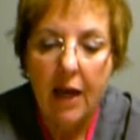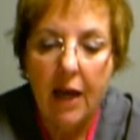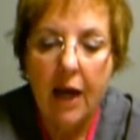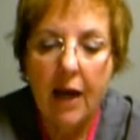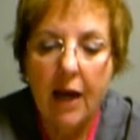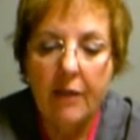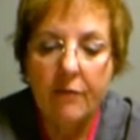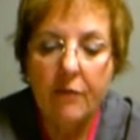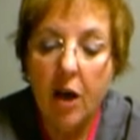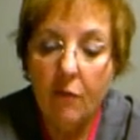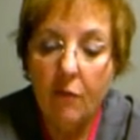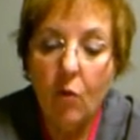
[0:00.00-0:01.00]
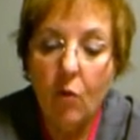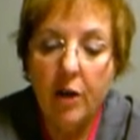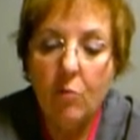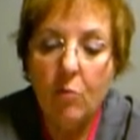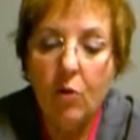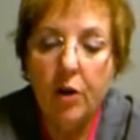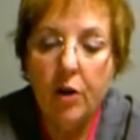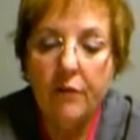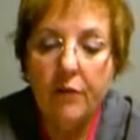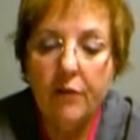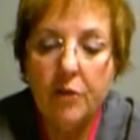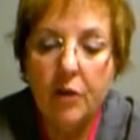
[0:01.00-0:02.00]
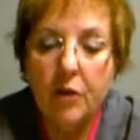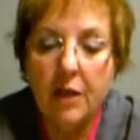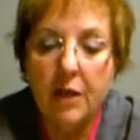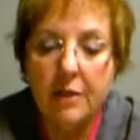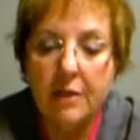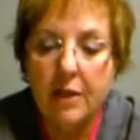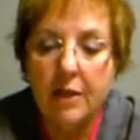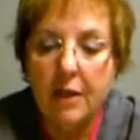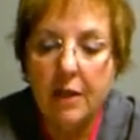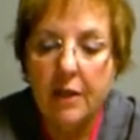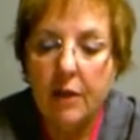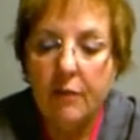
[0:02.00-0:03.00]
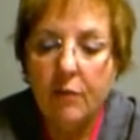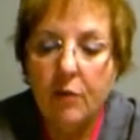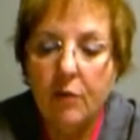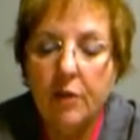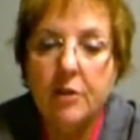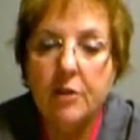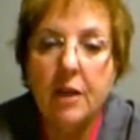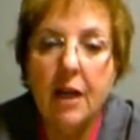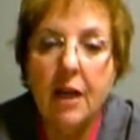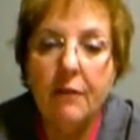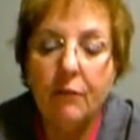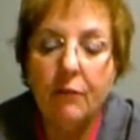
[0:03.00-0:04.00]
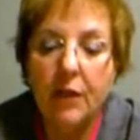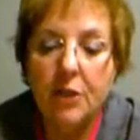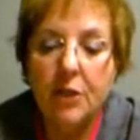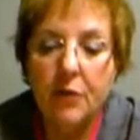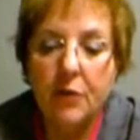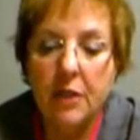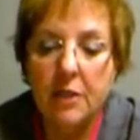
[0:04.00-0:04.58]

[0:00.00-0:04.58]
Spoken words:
of one or more of the drugs. Therefore, there's a lot of free drugs